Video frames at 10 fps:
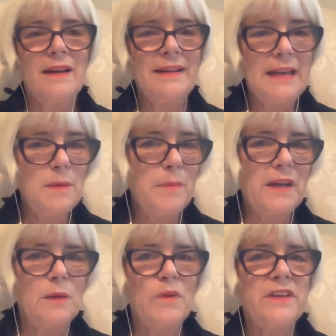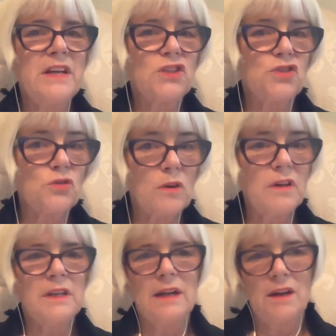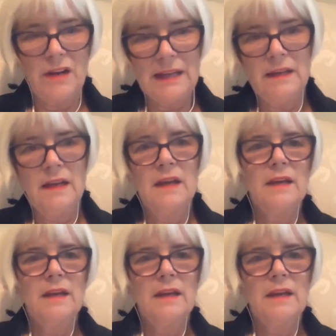Anybody with an extraordinary